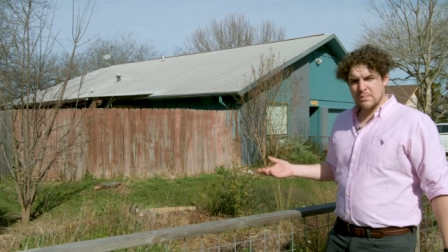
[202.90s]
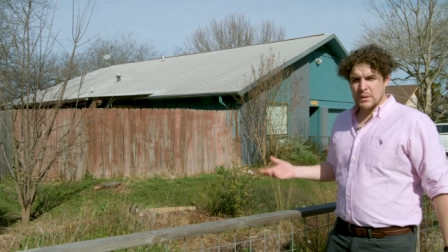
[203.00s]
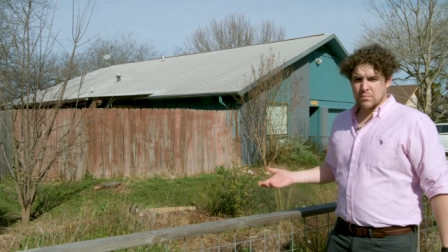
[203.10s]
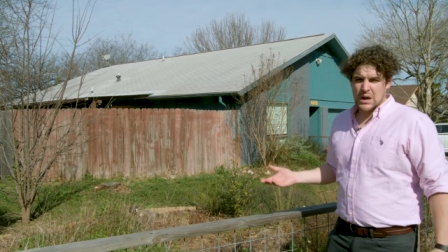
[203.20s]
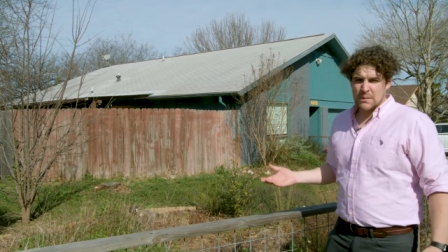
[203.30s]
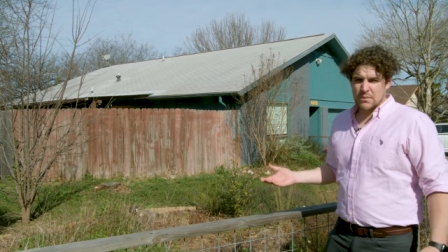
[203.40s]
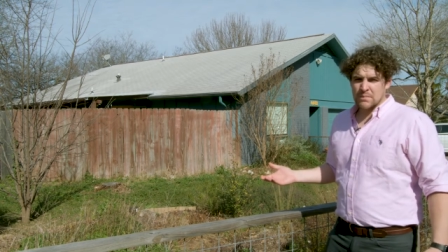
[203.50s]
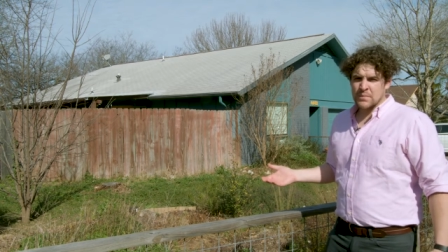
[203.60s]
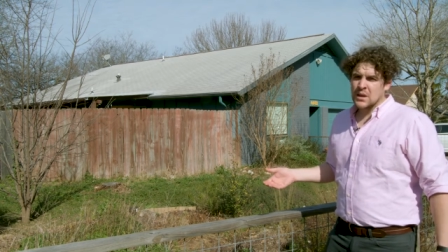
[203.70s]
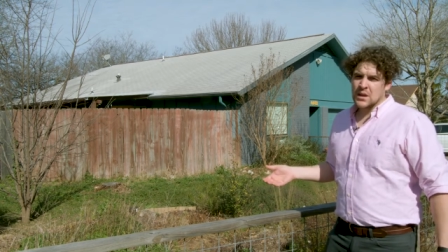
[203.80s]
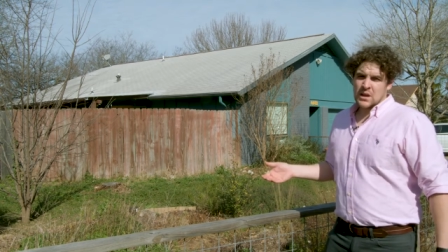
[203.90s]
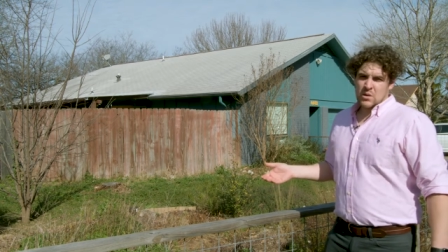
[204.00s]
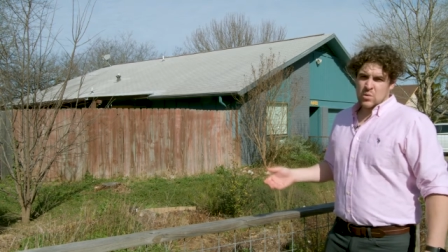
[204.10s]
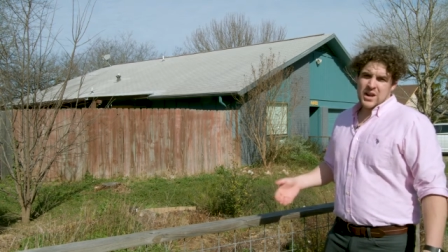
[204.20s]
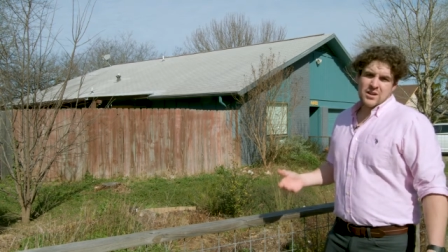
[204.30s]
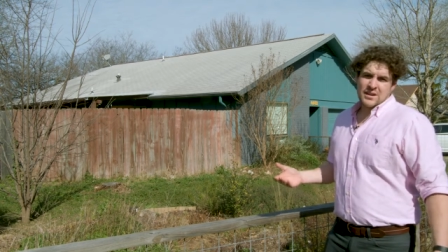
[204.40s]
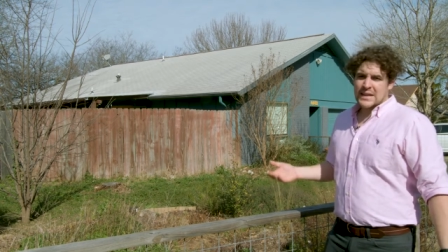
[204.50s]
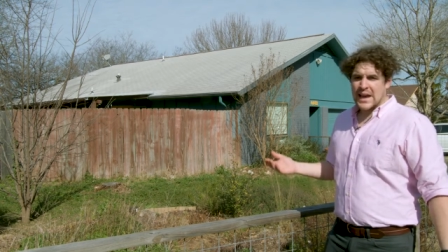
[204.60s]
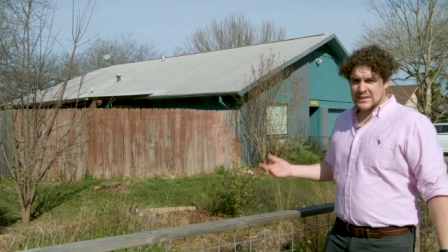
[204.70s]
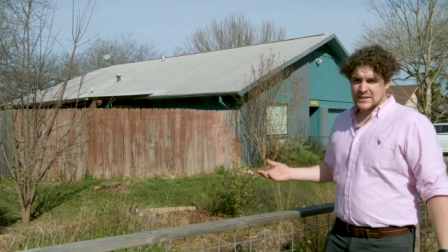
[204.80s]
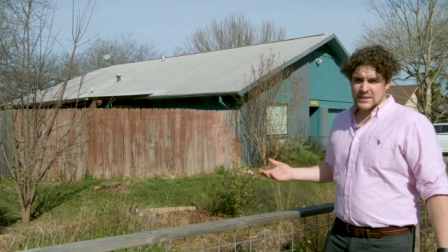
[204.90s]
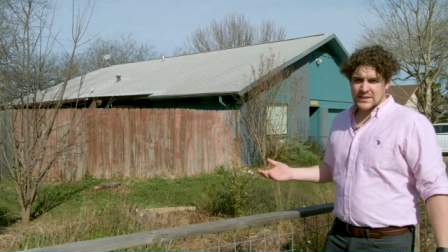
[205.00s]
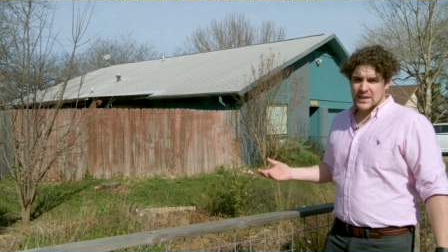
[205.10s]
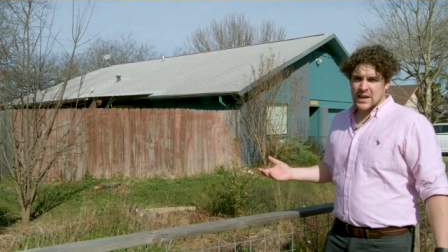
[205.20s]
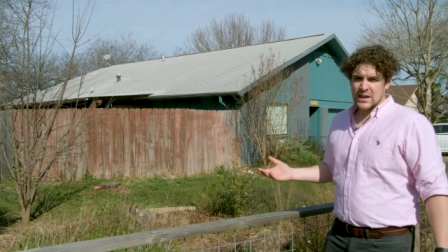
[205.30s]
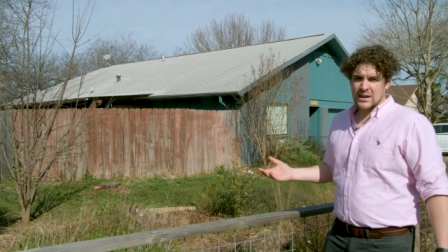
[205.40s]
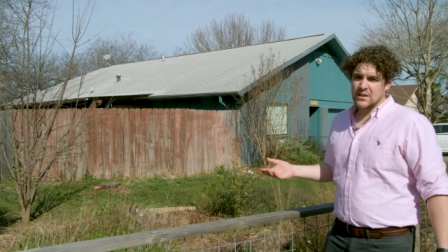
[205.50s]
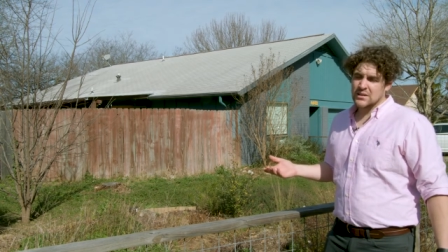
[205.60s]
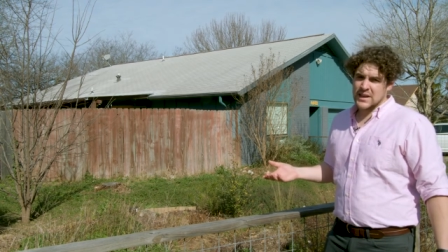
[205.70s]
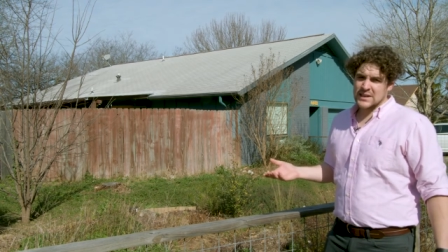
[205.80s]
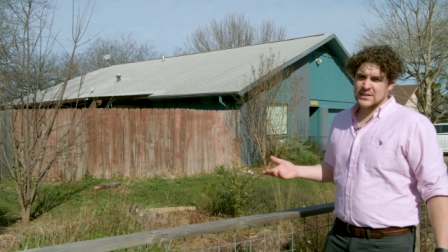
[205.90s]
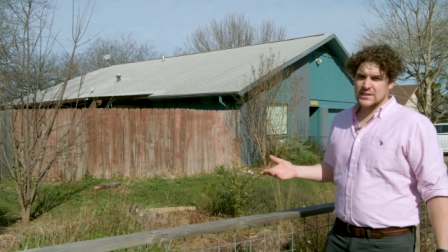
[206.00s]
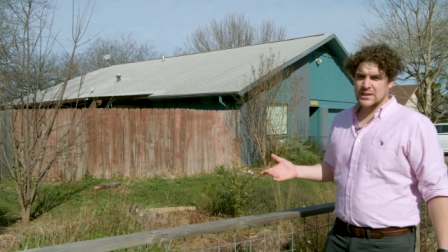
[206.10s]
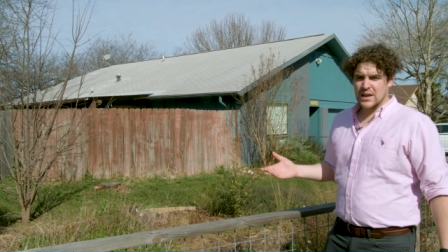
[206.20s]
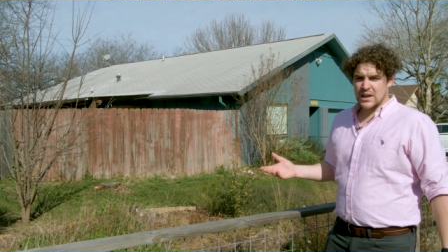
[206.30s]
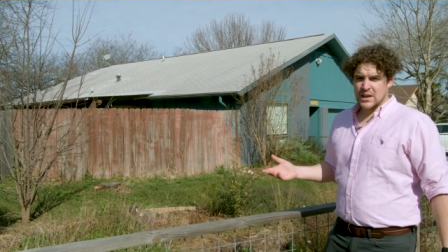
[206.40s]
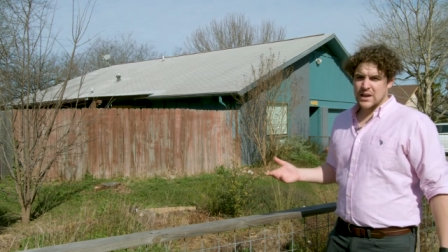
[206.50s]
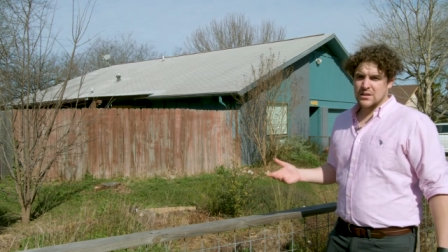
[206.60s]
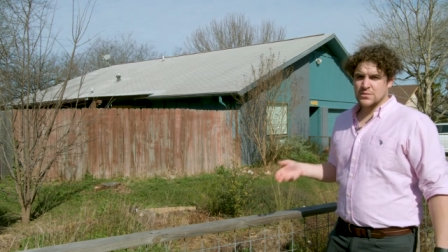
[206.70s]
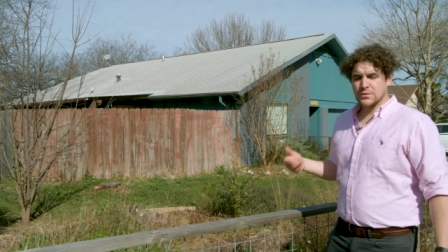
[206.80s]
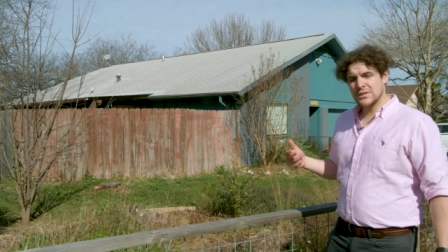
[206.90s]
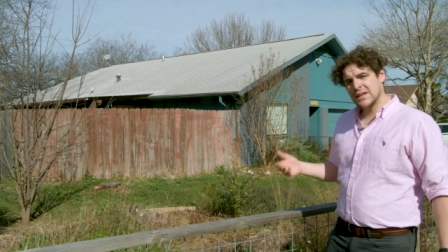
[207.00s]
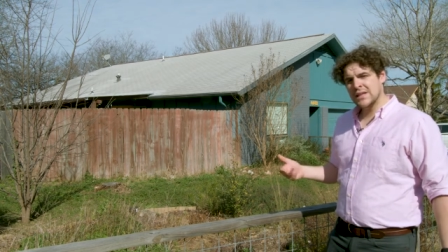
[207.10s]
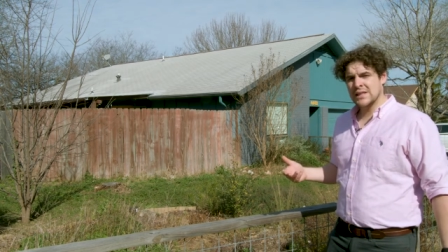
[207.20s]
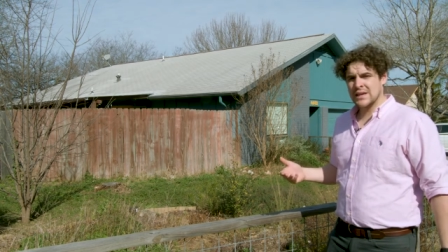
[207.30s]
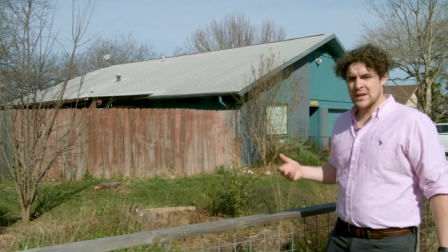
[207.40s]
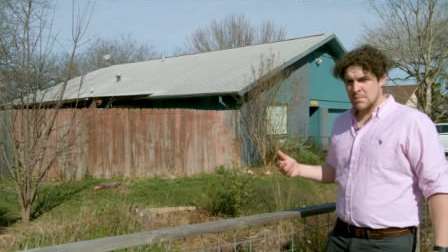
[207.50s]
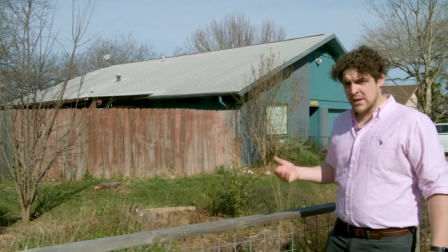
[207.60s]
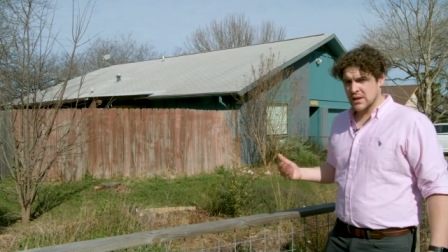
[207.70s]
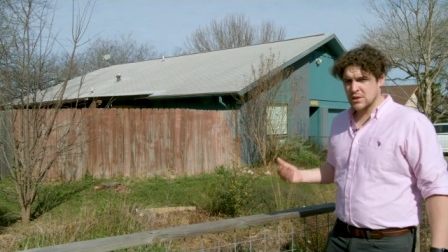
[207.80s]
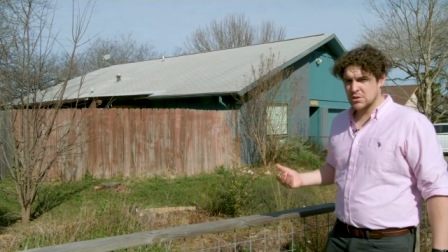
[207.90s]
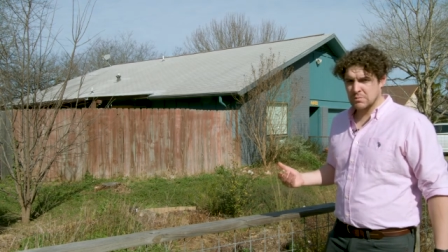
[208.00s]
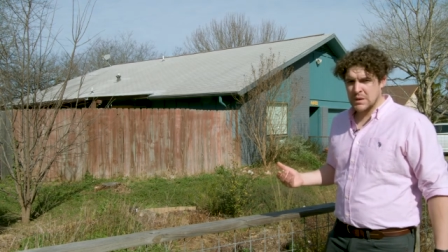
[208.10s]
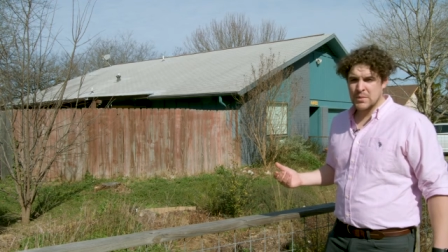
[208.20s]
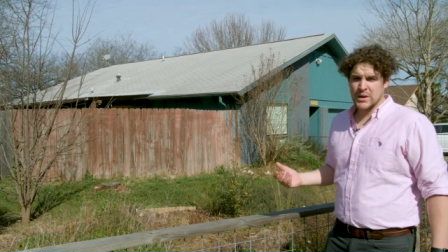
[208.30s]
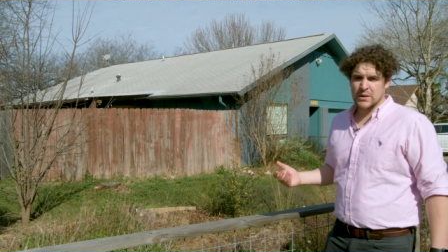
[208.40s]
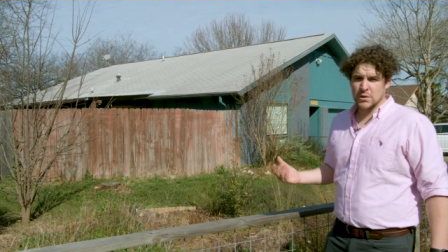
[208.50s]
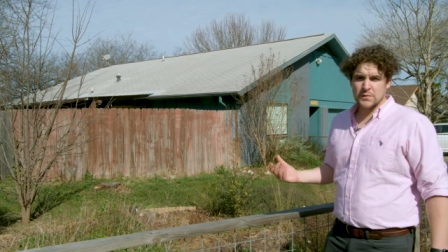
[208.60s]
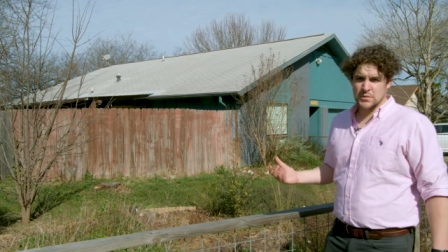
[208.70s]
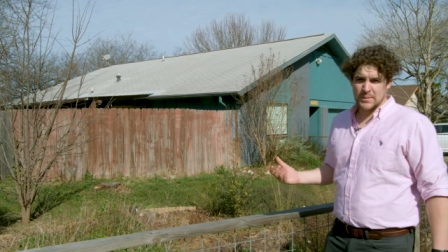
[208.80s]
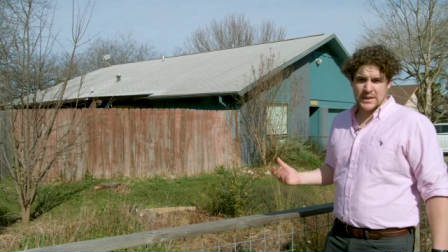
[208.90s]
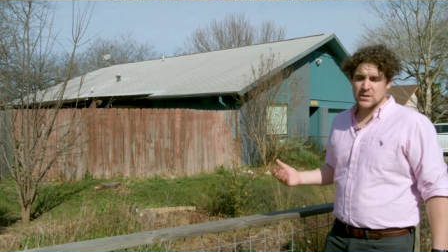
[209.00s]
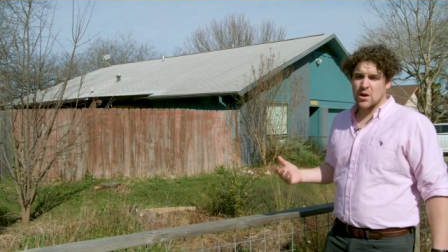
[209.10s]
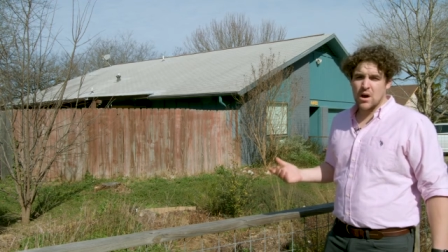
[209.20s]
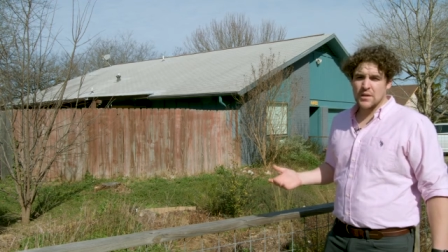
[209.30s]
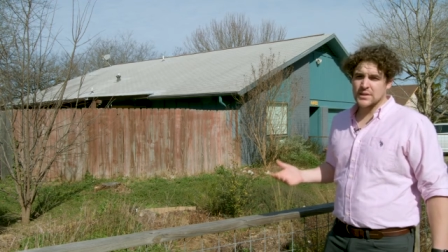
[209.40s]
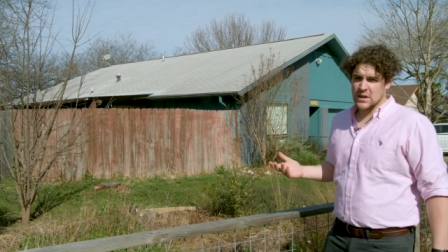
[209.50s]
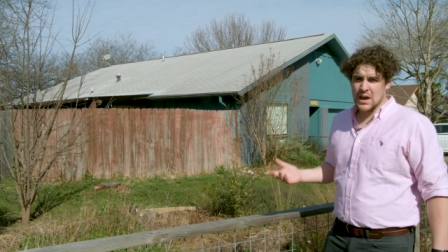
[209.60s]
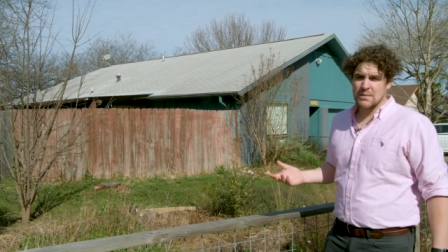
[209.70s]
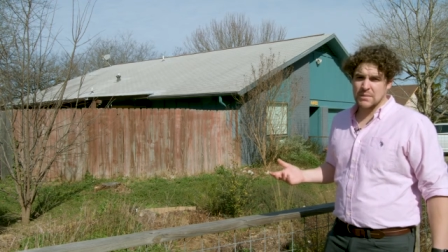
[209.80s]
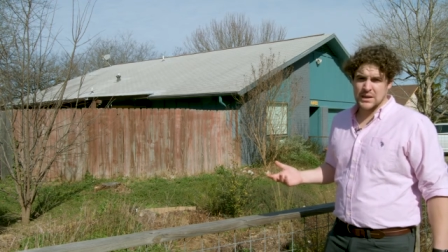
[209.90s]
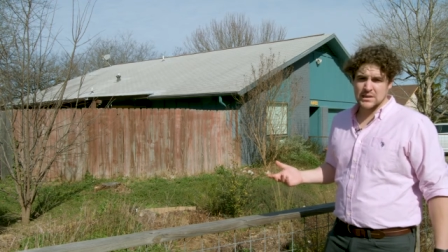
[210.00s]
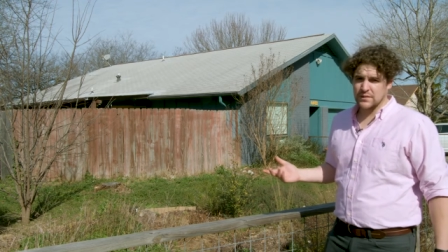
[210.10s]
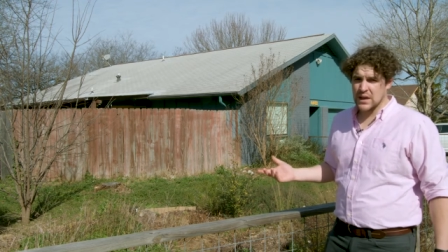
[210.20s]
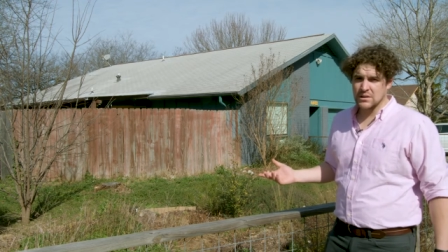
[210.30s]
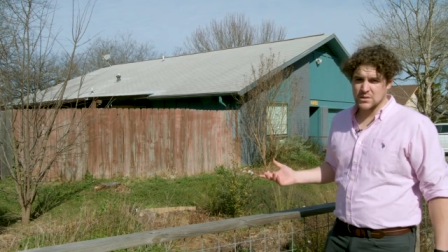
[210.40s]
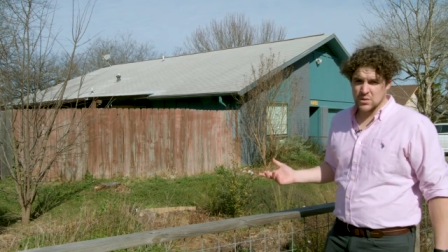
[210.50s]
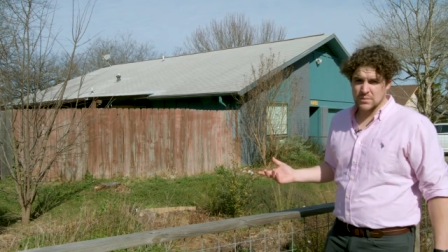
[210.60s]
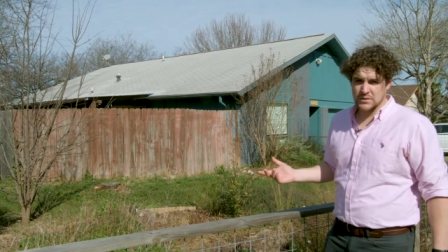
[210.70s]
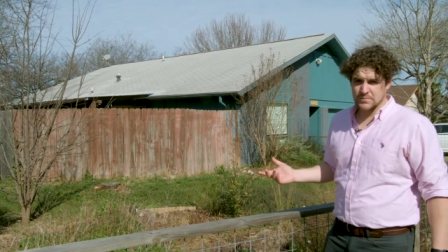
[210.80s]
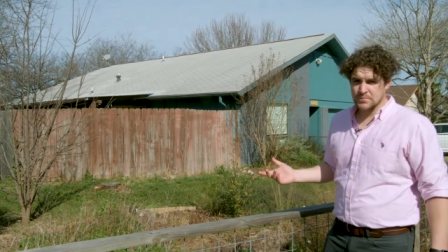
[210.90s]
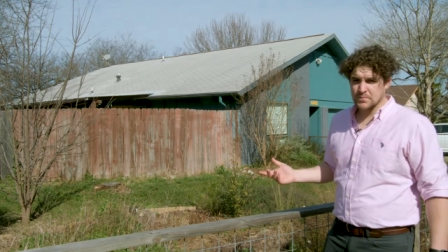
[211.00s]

big problem. We're here in Texas, and here in Texas, hail is routinely a big issue. People get roofs replaced all the time because of hailstorms.